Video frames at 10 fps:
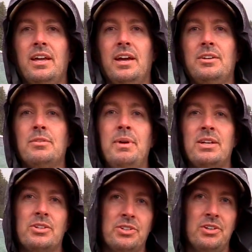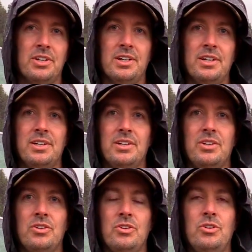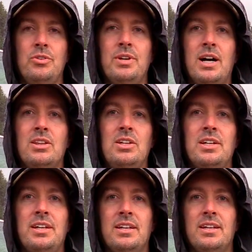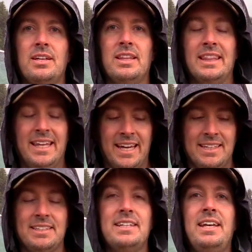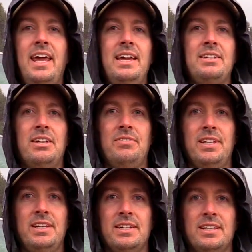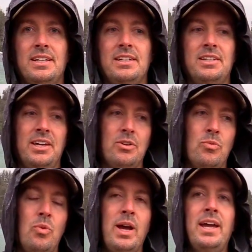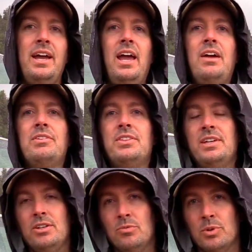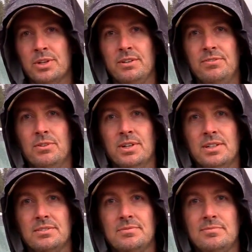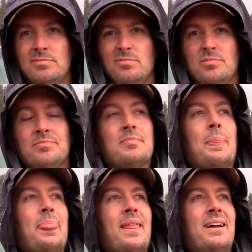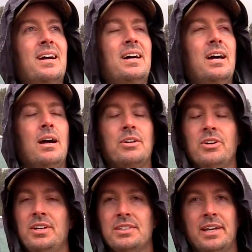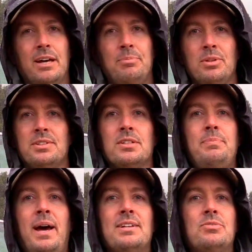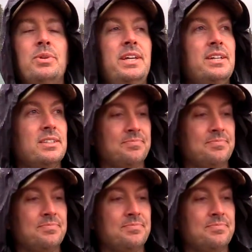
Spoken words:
And to make sure you do not let negativity take away everything you're working for. A good example is this past week.